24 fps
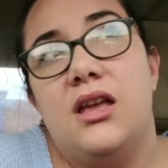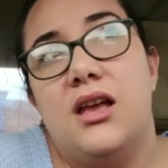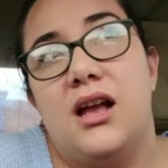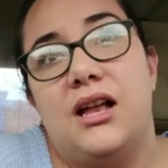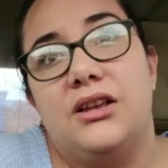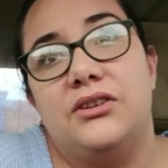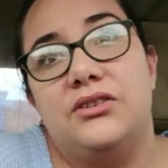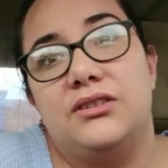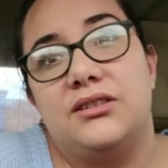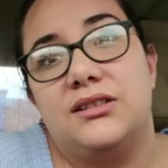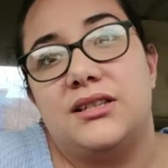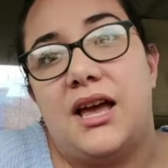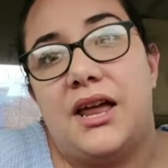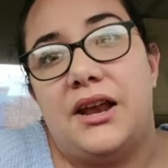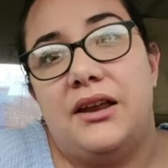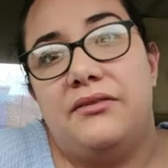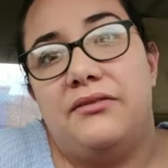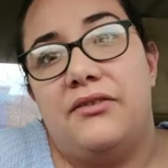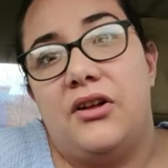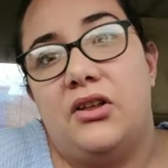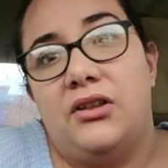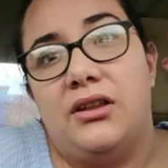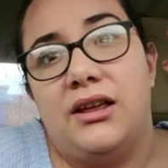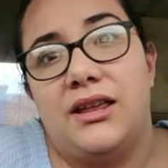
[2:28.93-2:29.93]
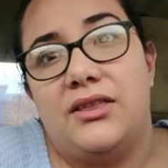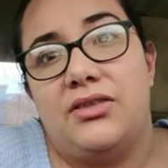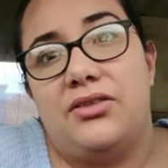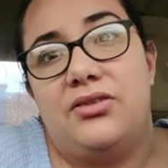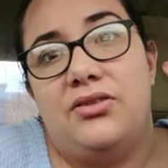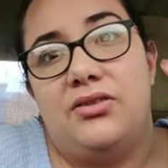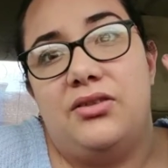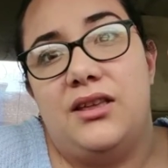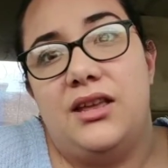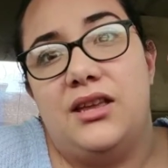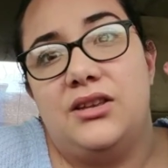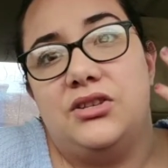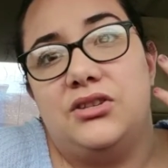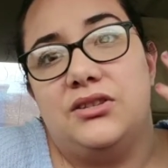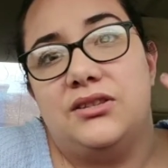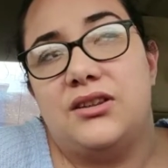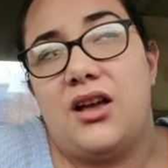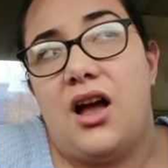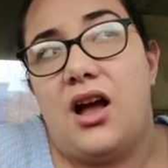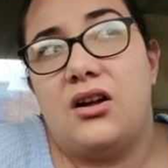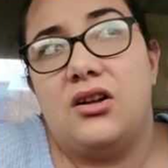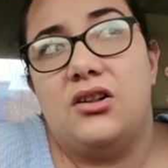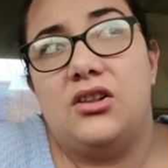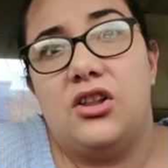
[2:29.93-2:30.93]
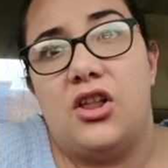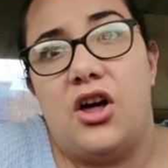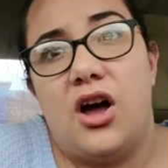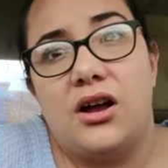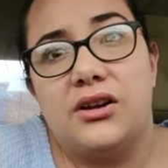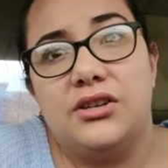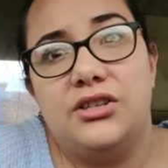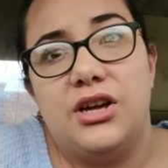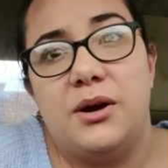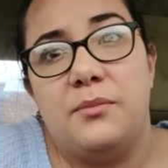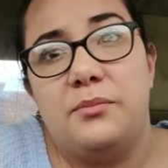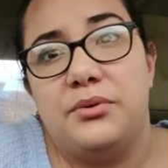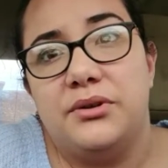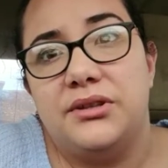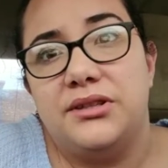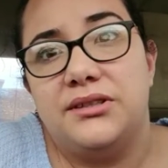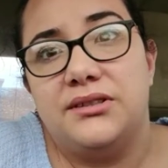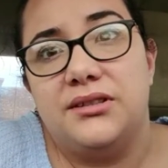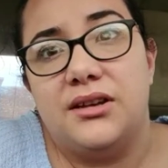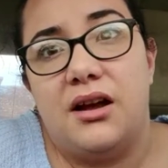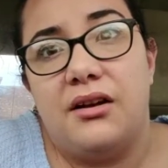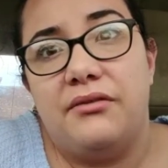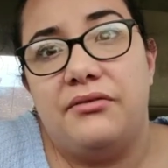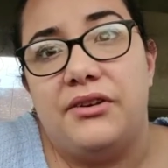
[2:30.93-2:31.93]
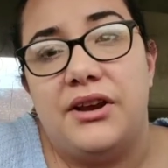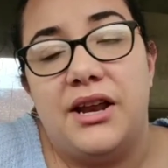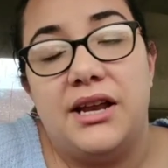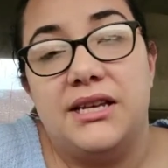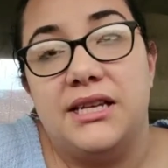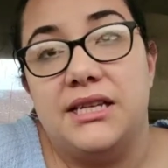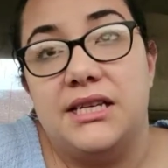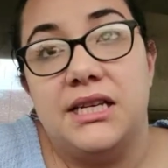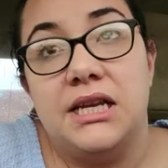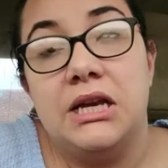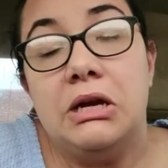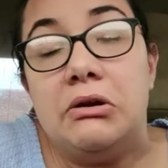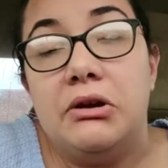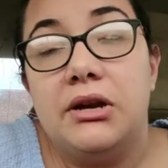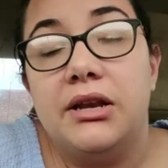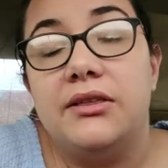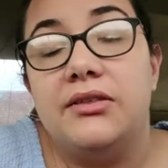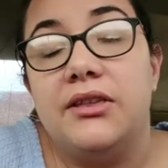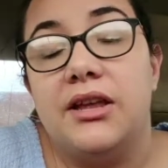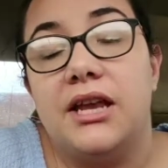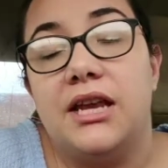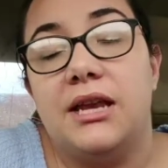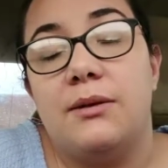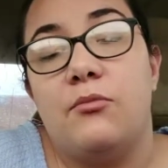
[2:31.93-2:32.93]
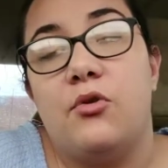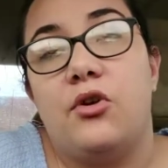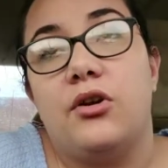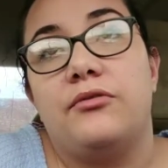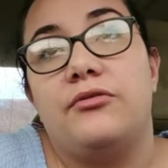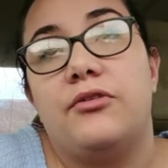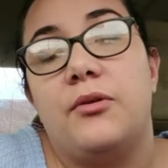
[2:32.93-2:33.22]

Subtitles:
I just kind of felt like it just got clogged up with stuff, and I didn't hear anything anymore.